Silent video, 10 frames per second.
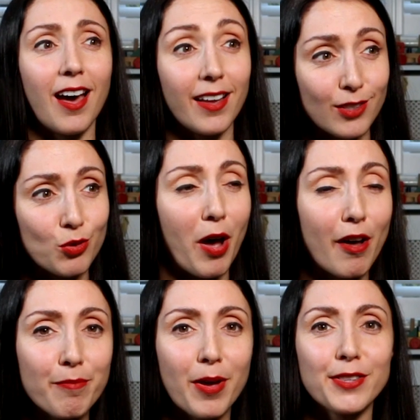at
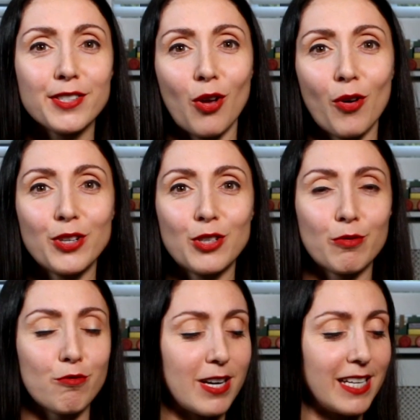twelve months on, you'll
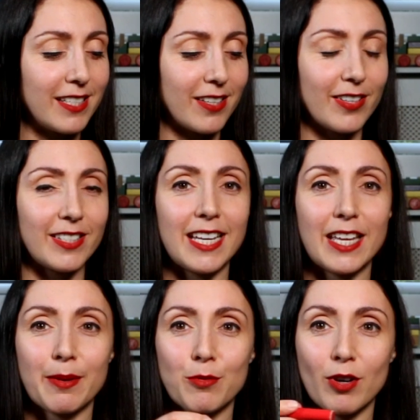really start
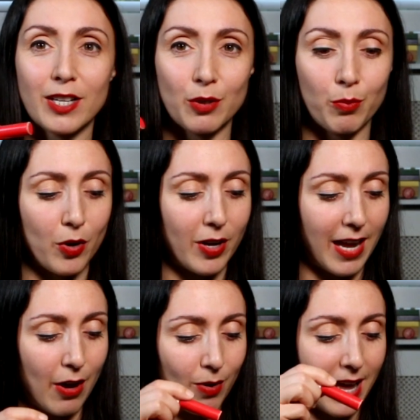seeing them trying to work
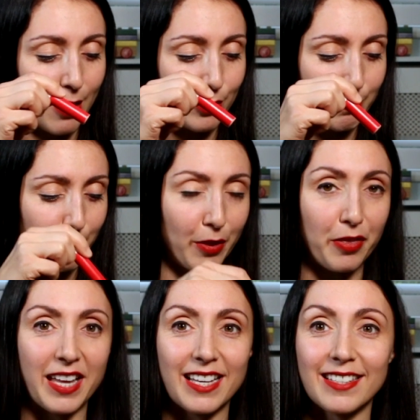out how to put
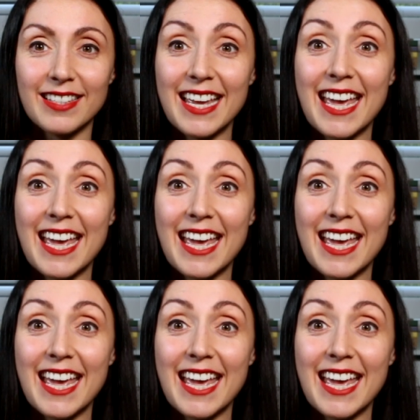things